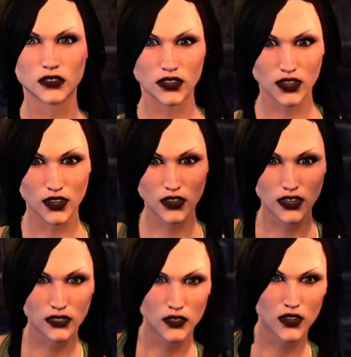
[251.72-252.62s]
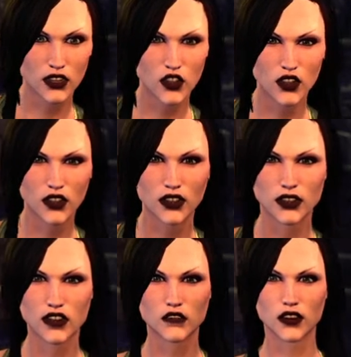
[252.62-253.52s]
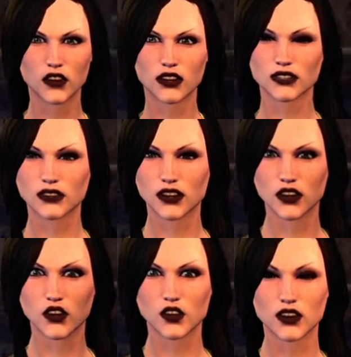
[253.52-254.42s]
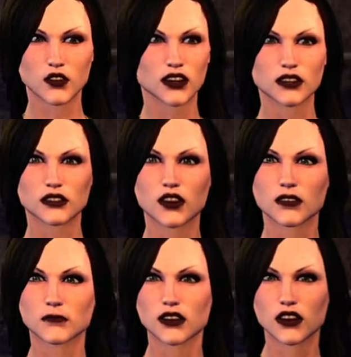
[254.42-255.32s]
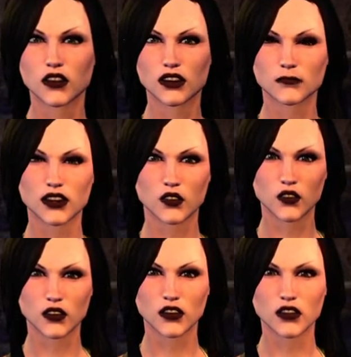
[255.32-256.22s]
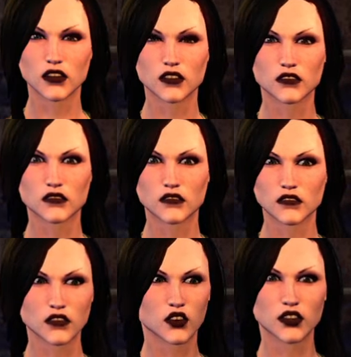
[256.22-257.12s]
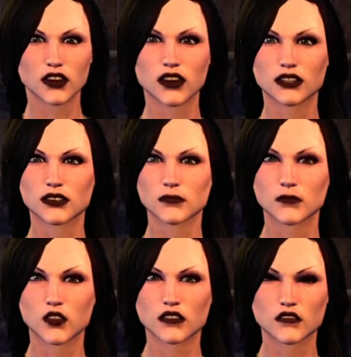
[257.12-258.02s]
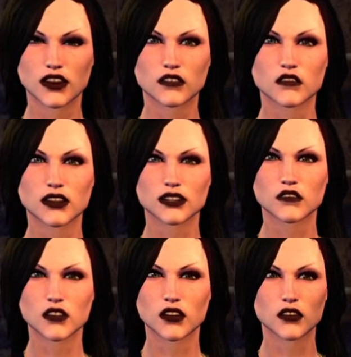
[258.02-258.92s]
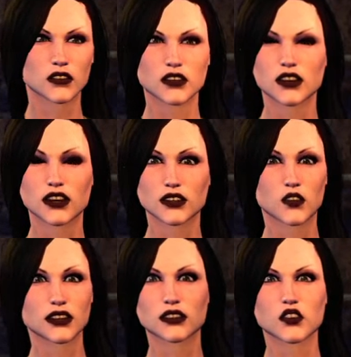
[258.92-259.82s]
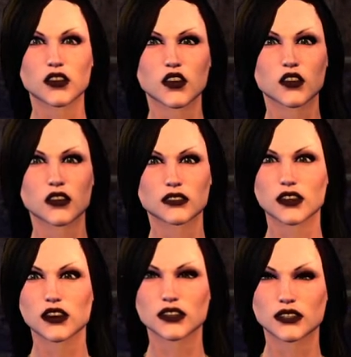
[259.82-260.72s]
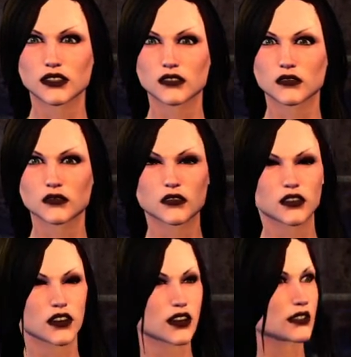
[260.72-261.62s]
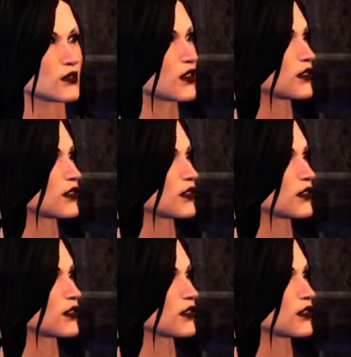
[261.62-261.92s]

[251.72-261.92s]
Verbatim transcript: Here and elsewhere, the faculty scattered to the winds when the plane meld took hold. Fortunately, most of us survived, and we write each other constantly. I